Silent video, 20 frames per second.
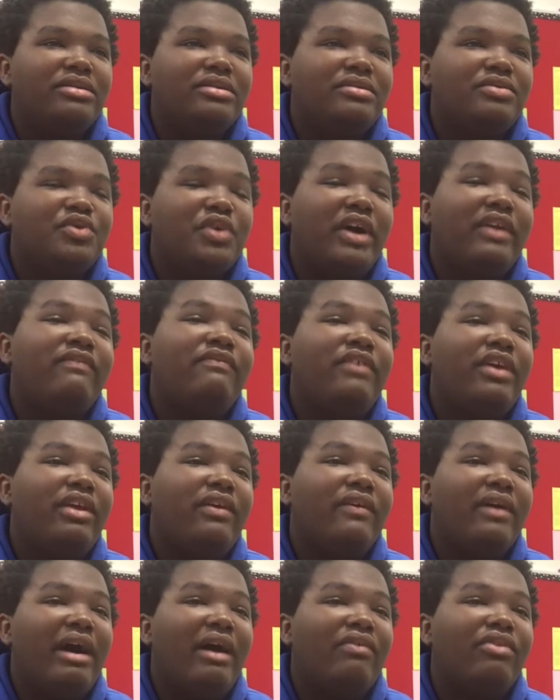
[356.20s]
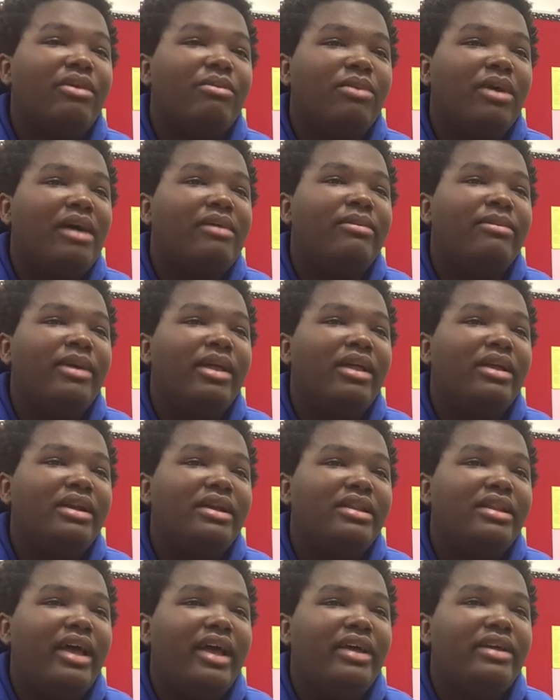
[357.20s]
try to figure out the probability
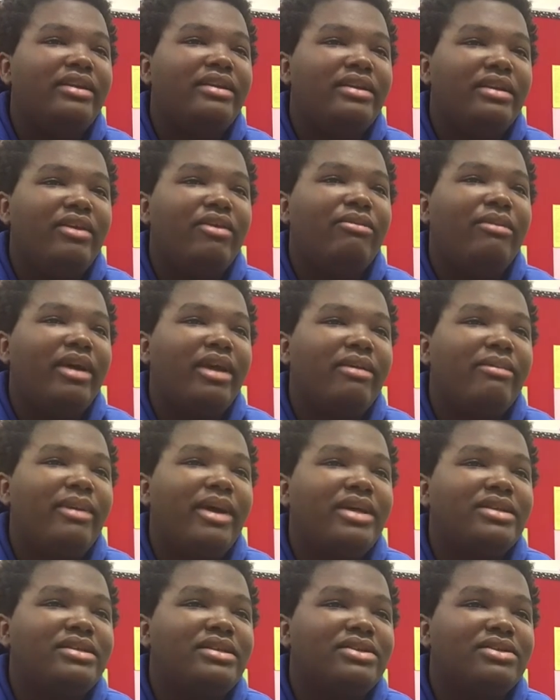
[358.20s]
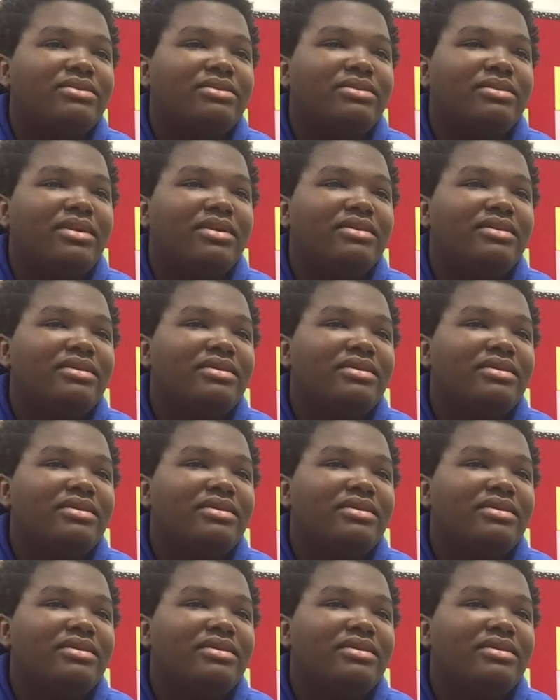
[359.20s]
that he'll make it back to the Super Bowl.